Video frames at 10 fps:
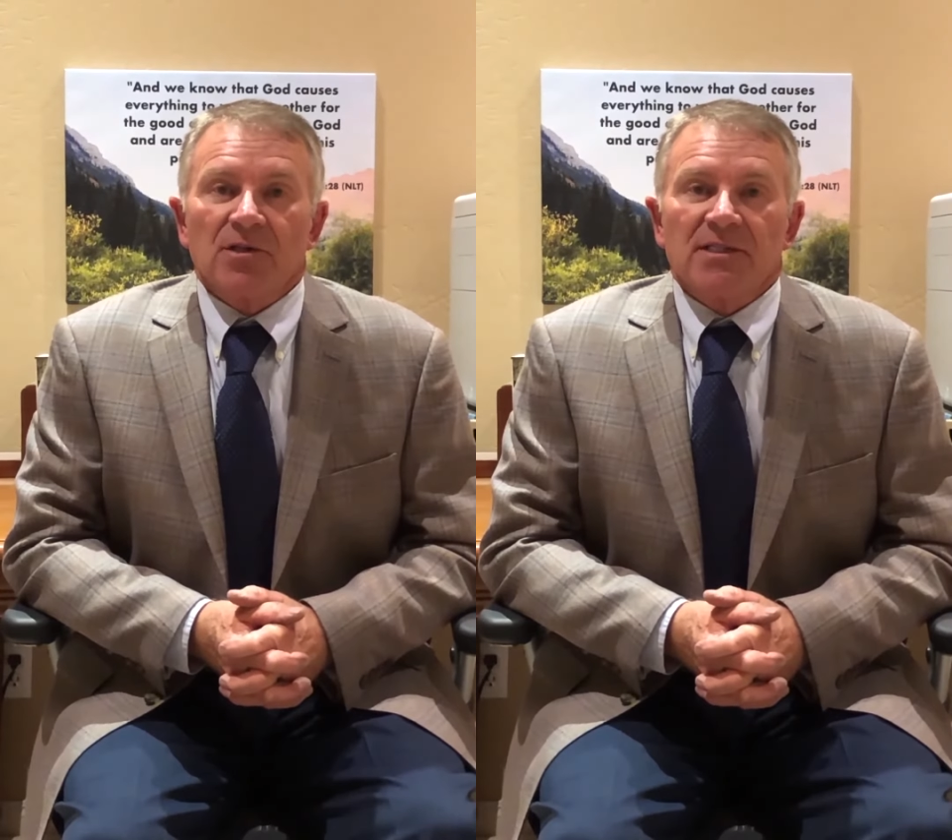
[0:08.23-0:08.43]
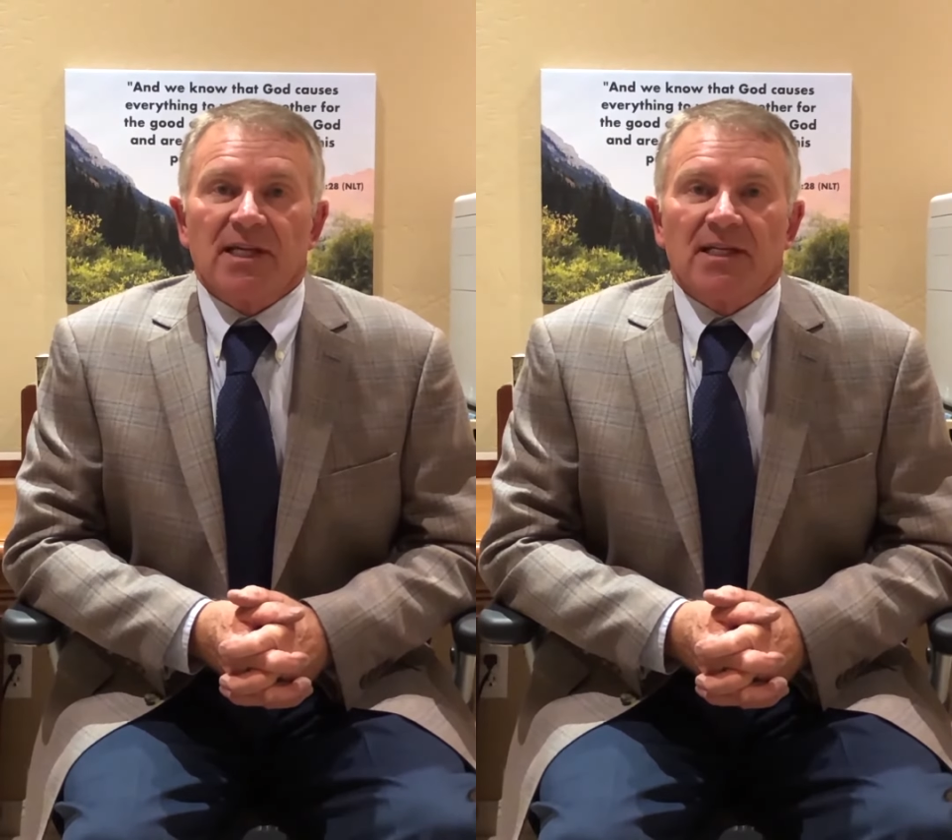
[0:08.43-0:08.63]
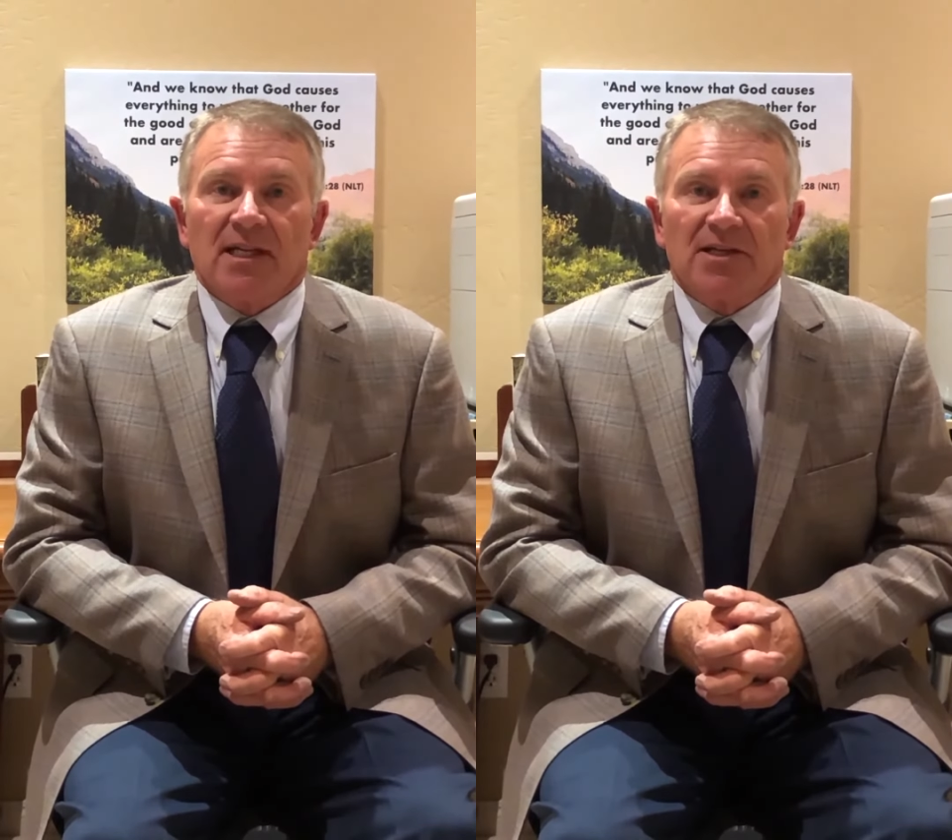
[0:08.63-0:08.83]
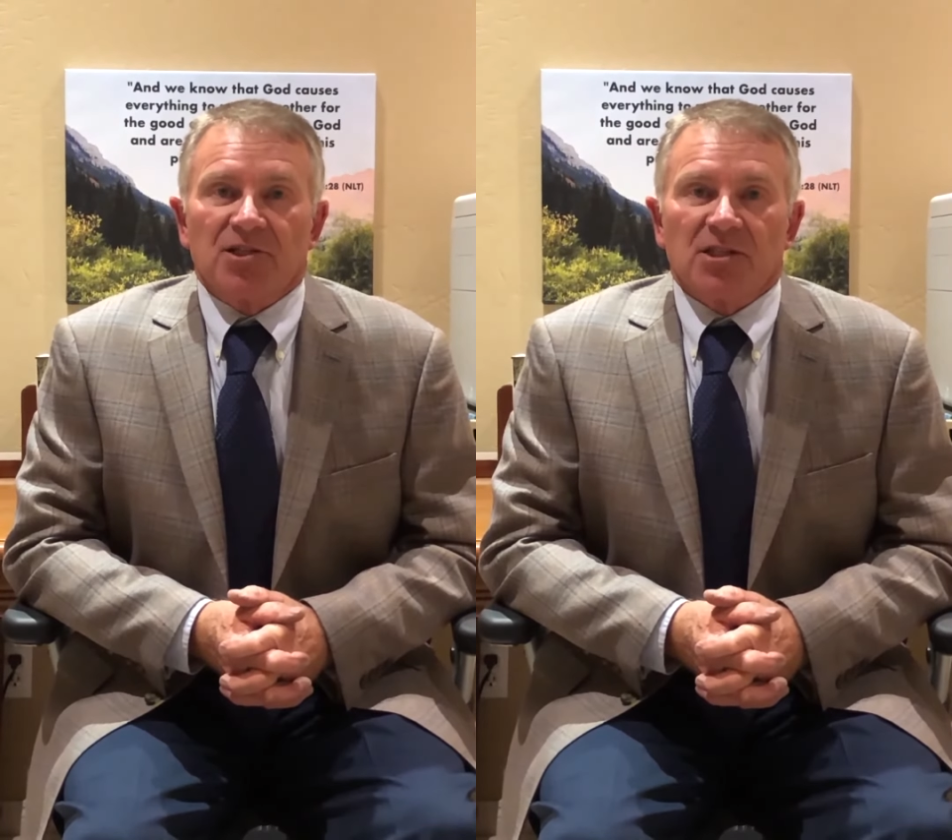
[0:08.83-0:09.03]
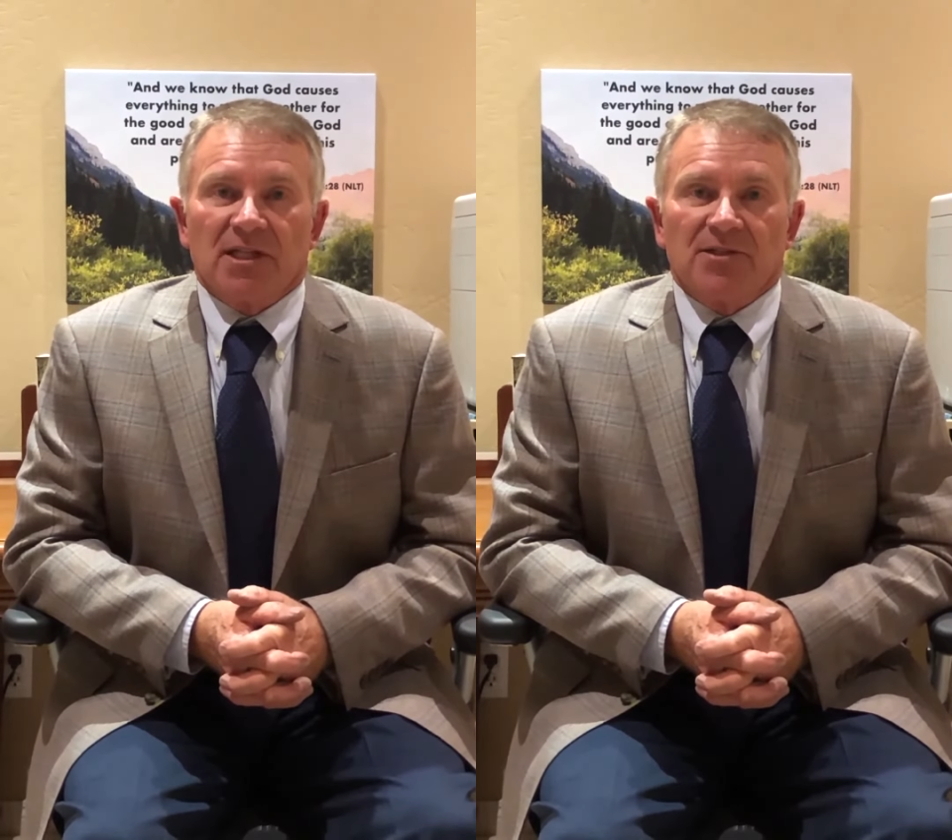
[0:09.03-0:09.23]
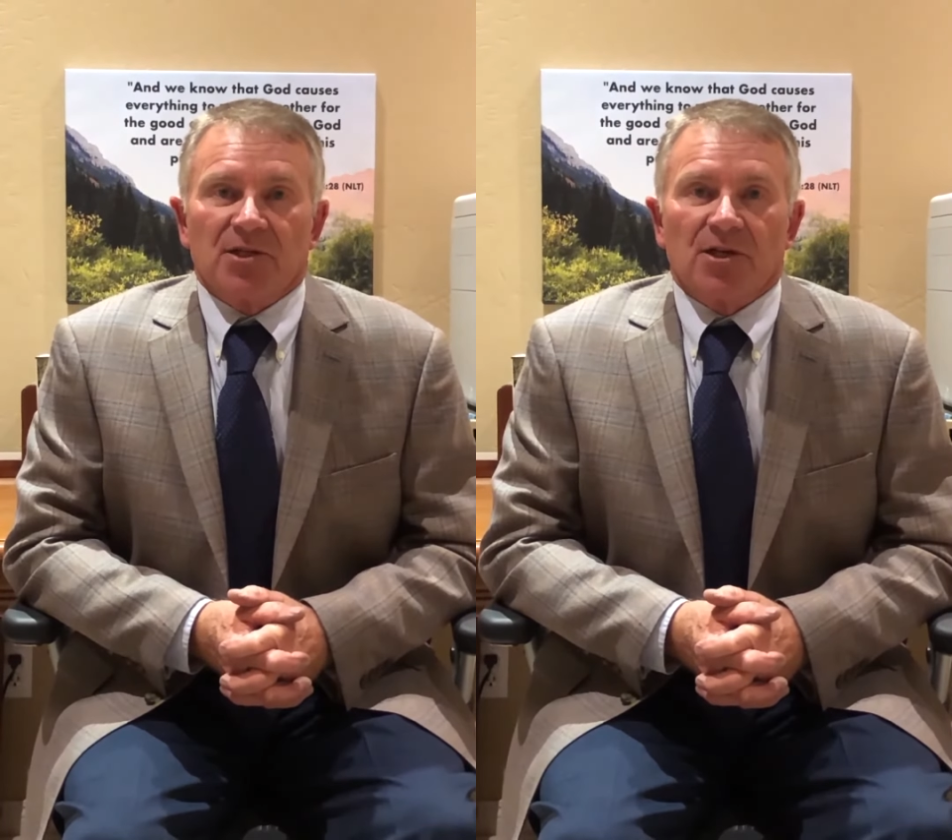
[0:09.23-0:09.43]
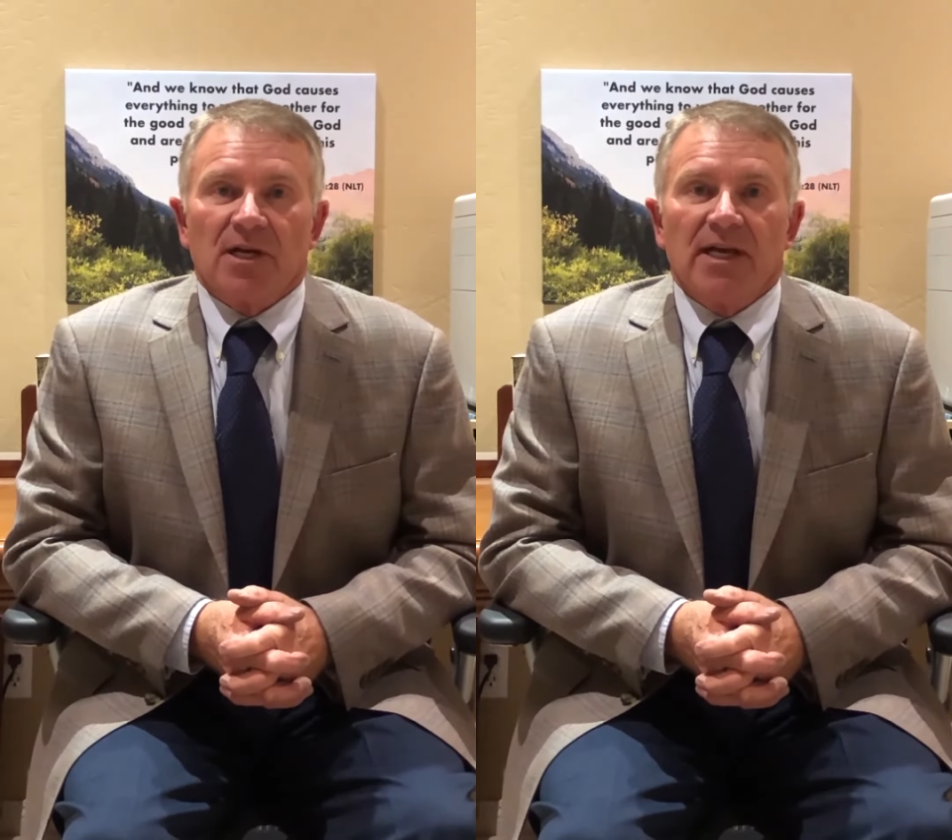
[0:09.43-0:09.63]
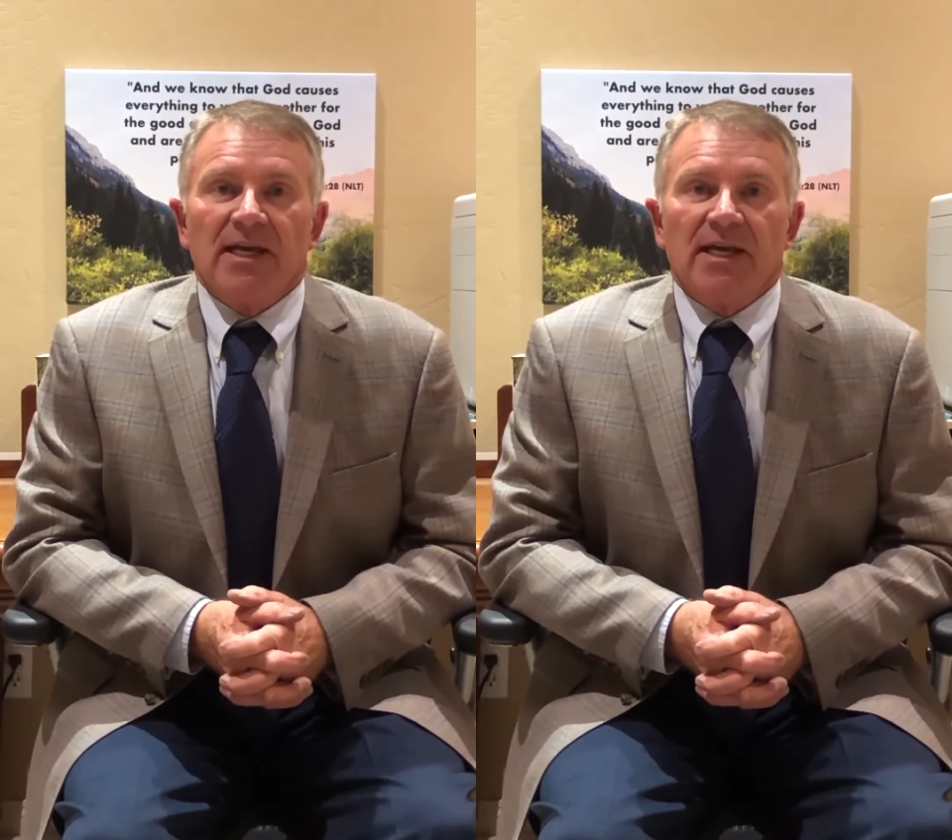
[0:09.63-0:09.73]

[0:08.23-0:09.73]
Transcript: State Legislature